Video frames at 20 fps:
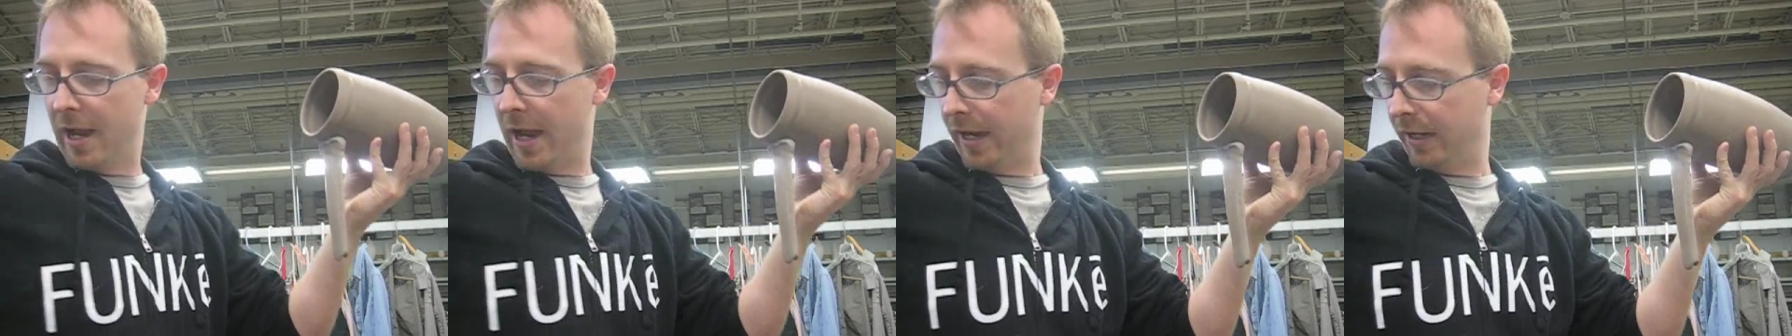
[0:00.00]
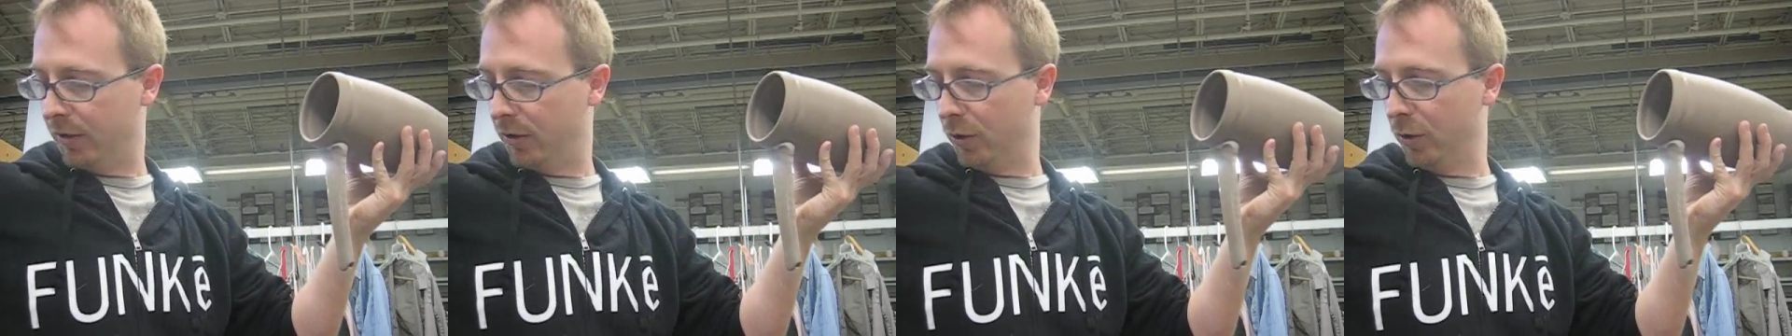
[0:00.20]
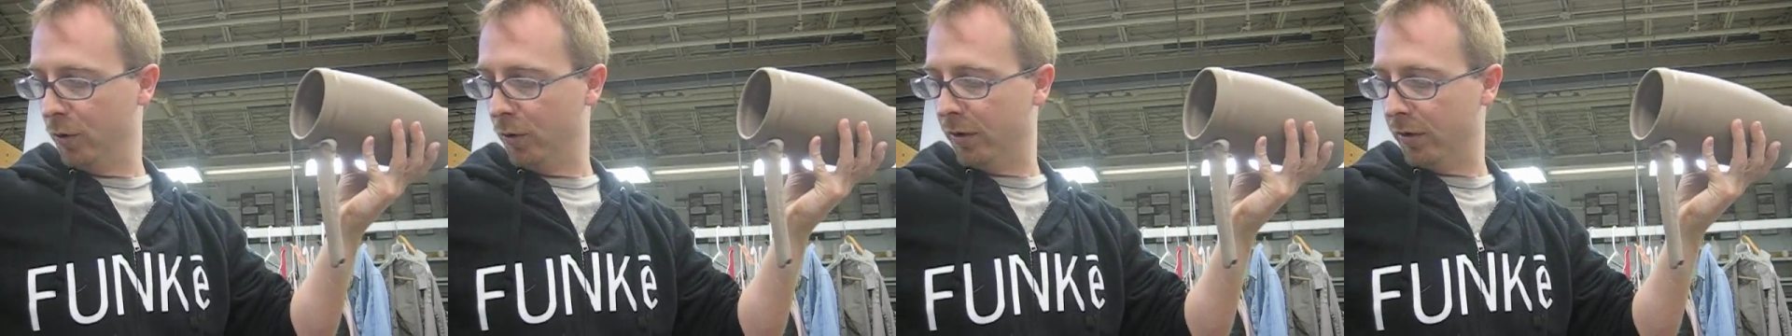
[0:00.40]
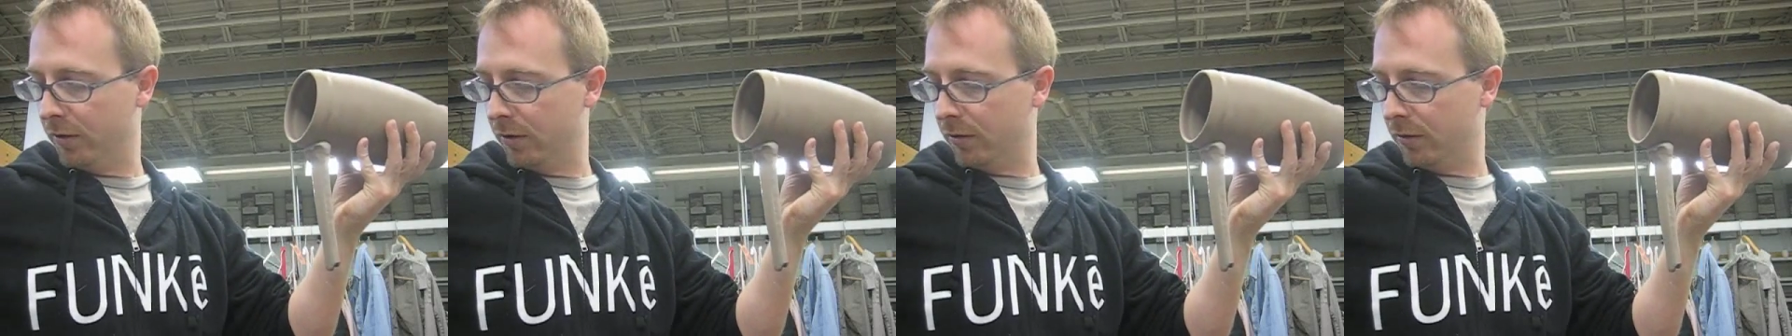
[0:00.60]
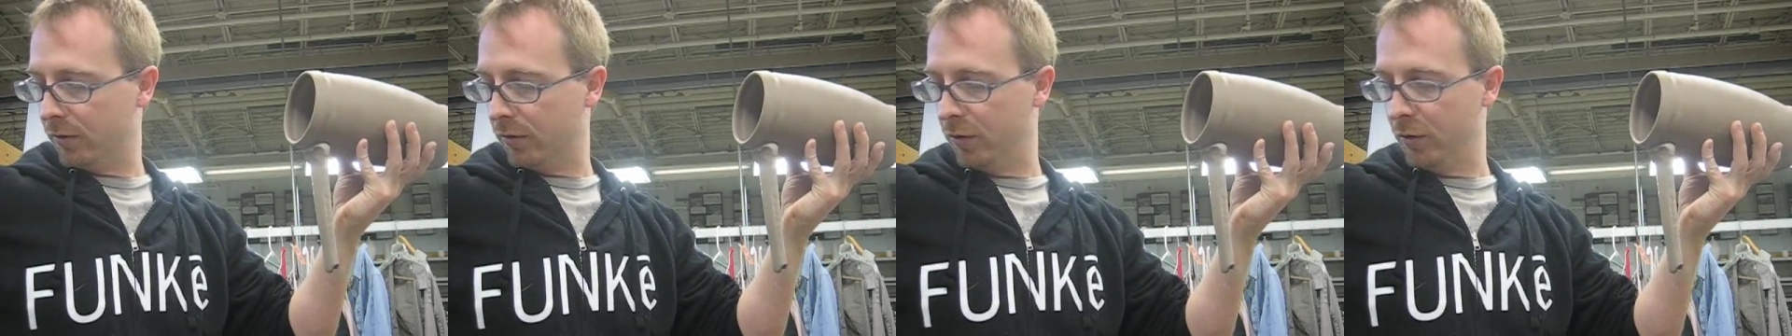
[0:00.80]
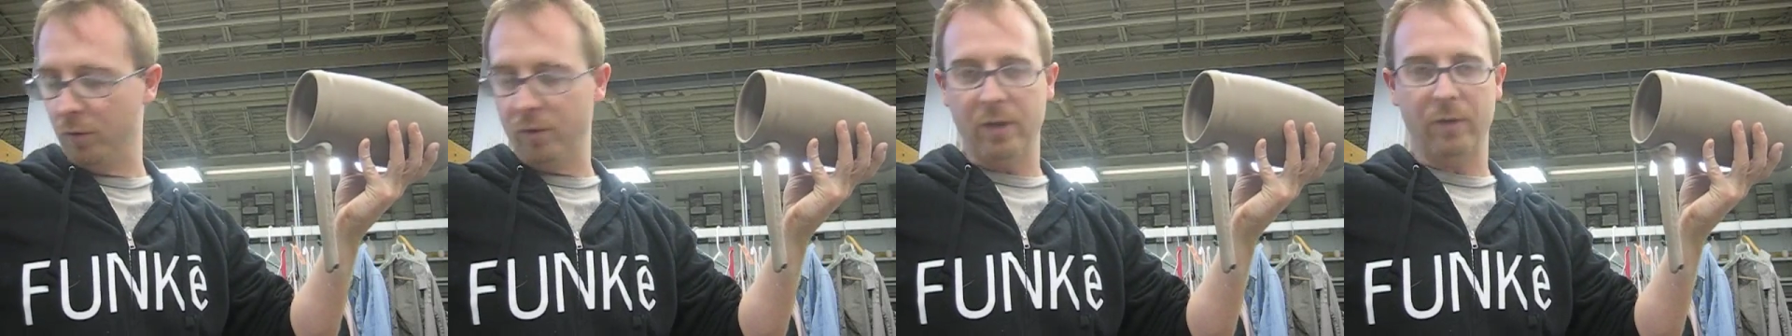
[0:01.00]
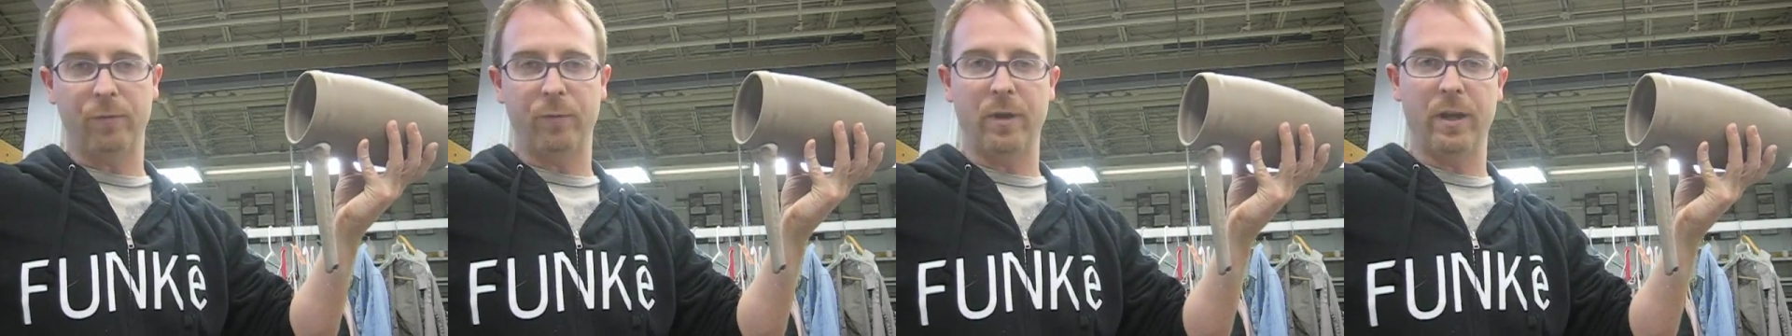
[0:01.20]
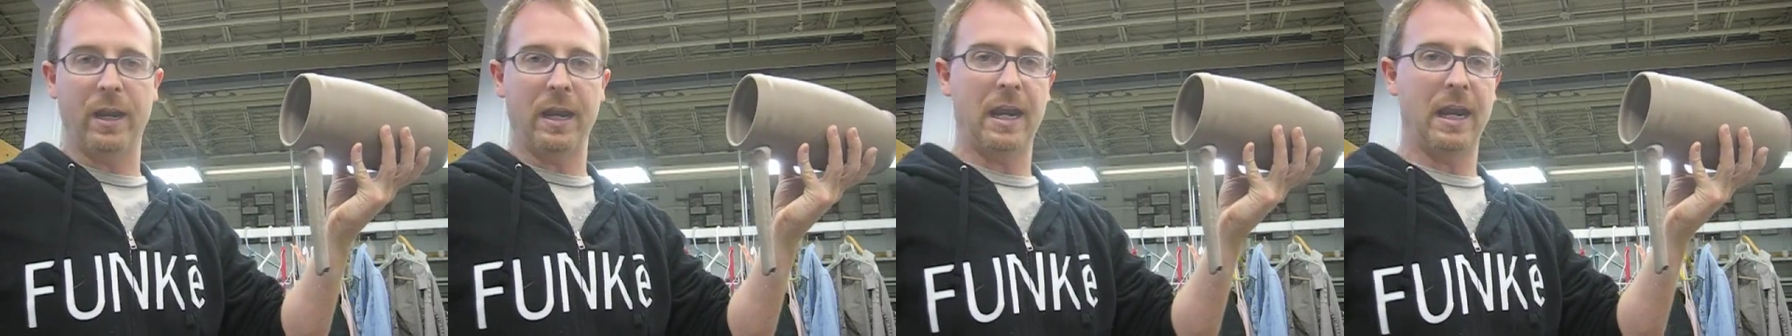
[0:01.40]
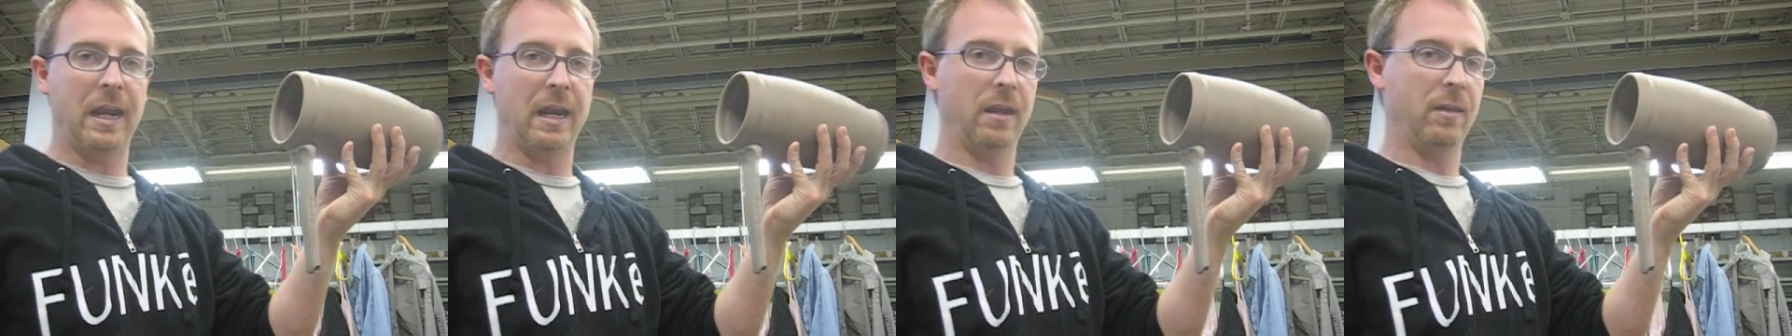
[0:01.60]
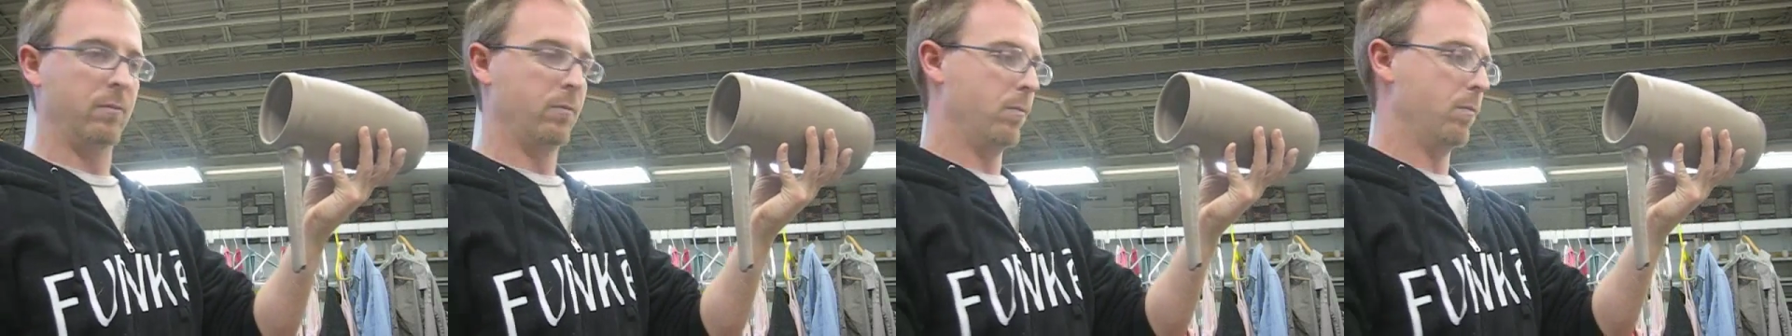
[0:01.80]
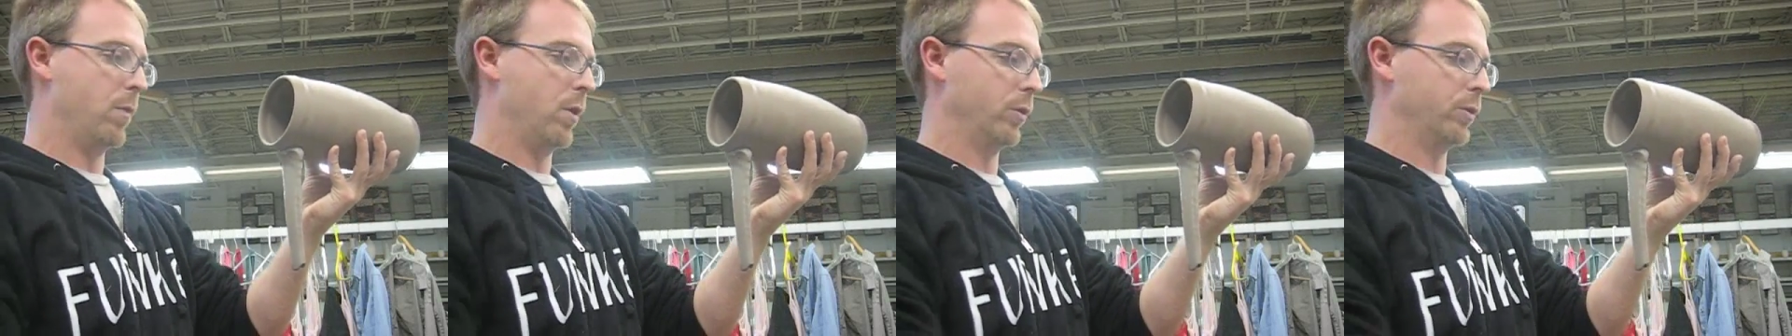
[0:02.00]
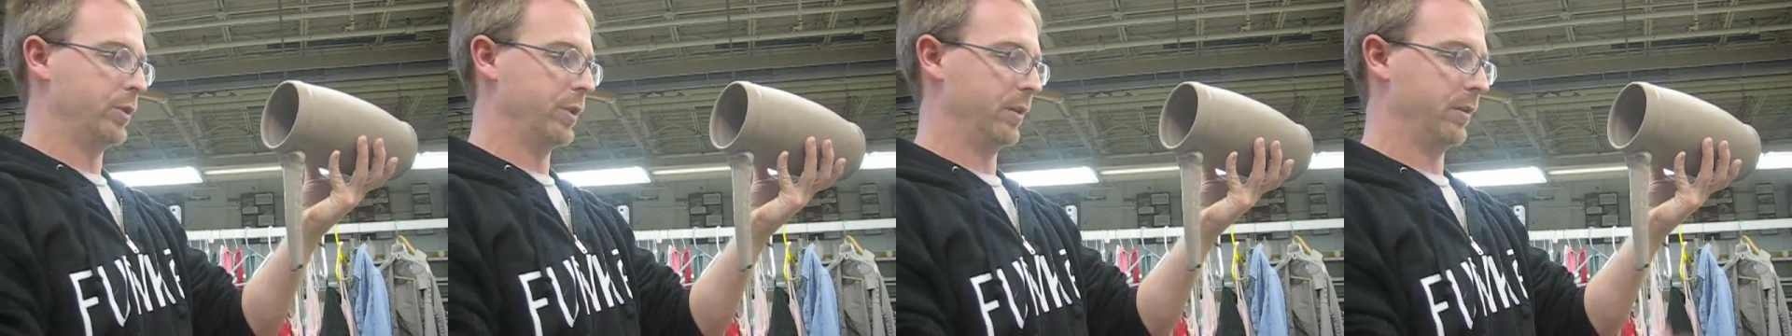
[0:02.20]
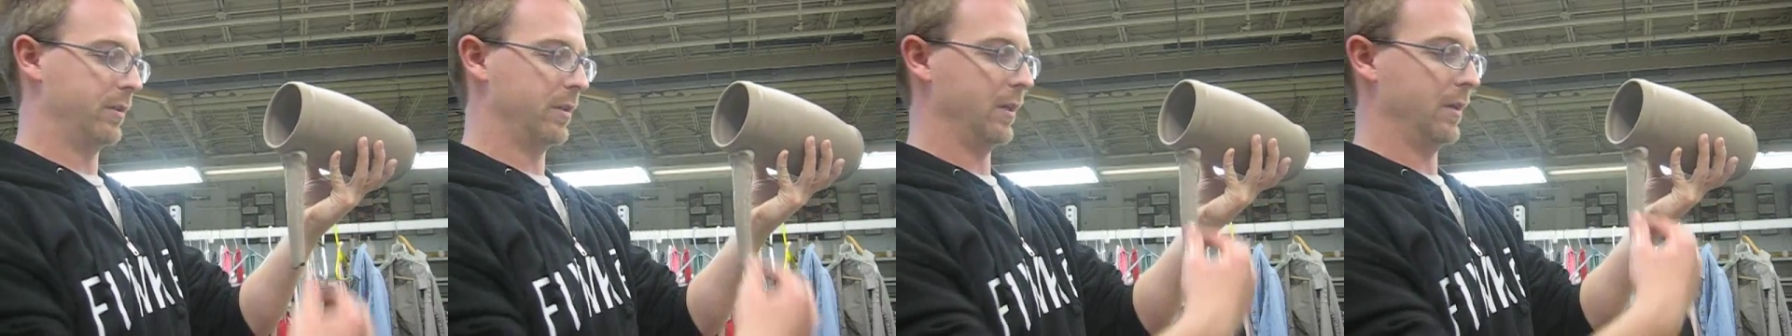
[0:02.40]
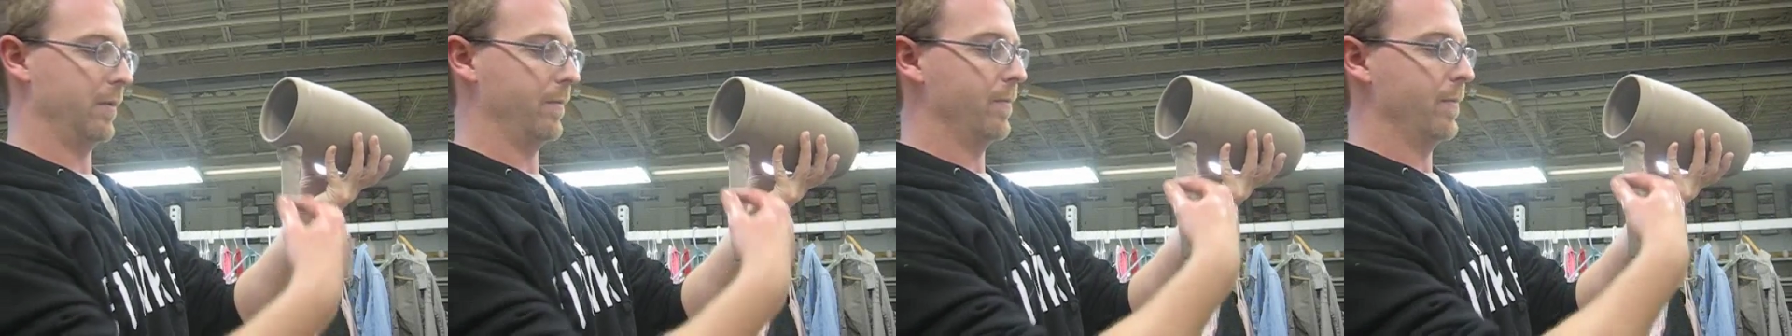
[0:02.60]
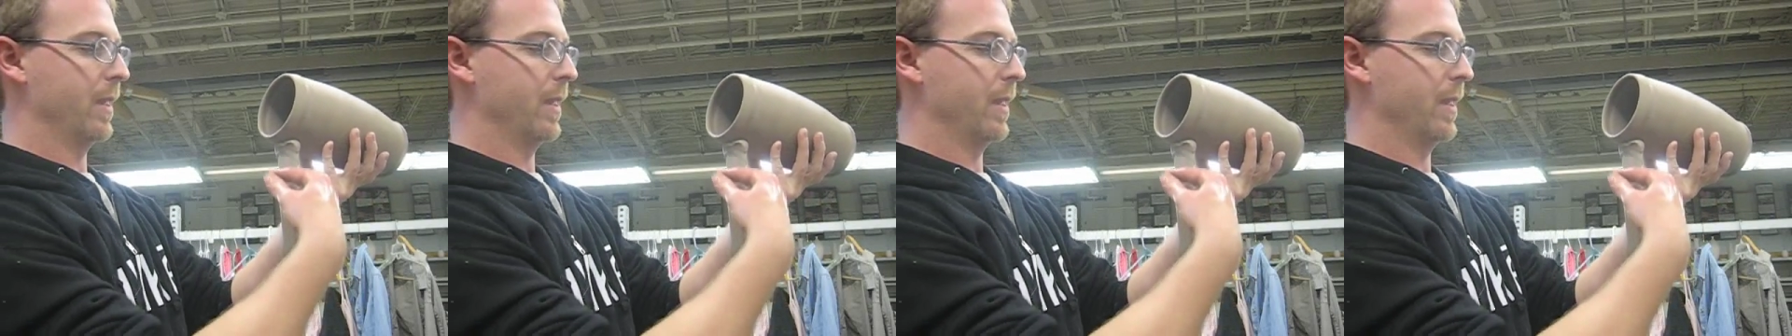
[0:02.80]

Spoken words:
I do two different hand motions here.